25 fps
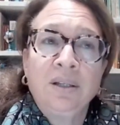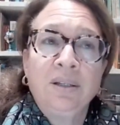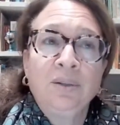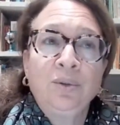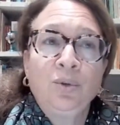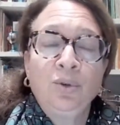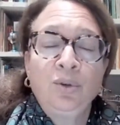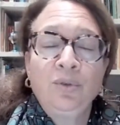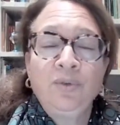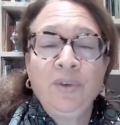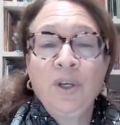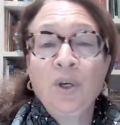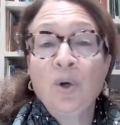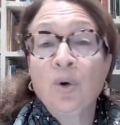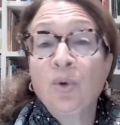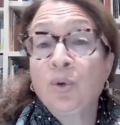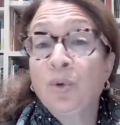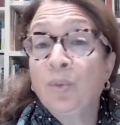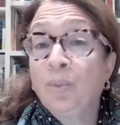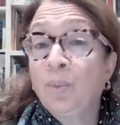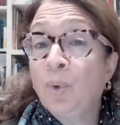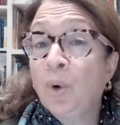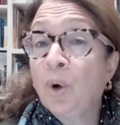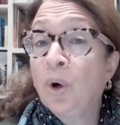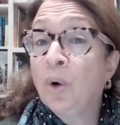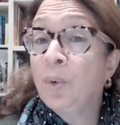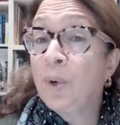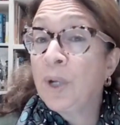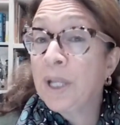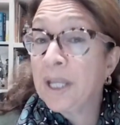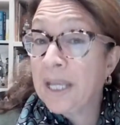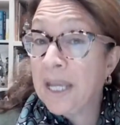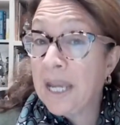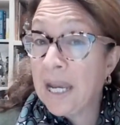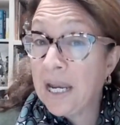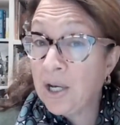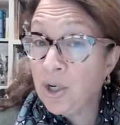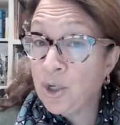Ludovico the Moor would
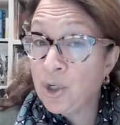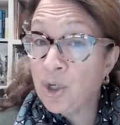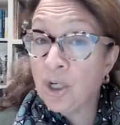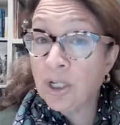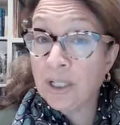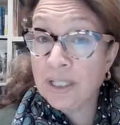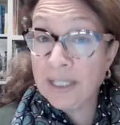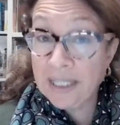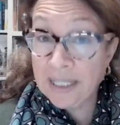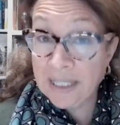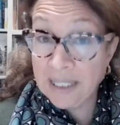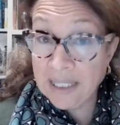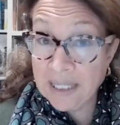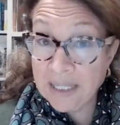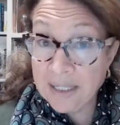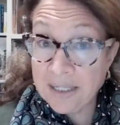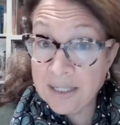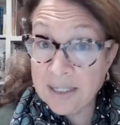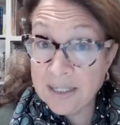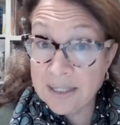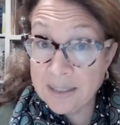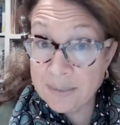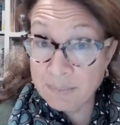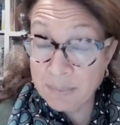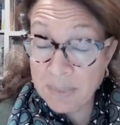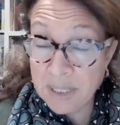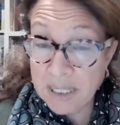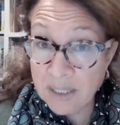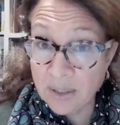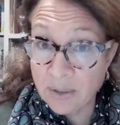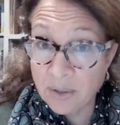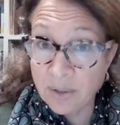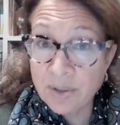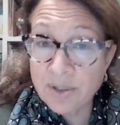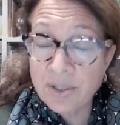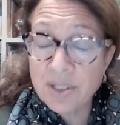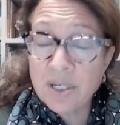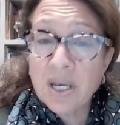occasionally eat his
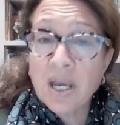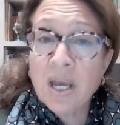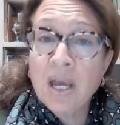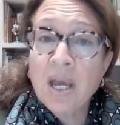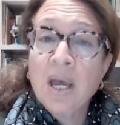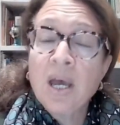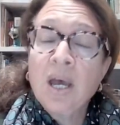meals,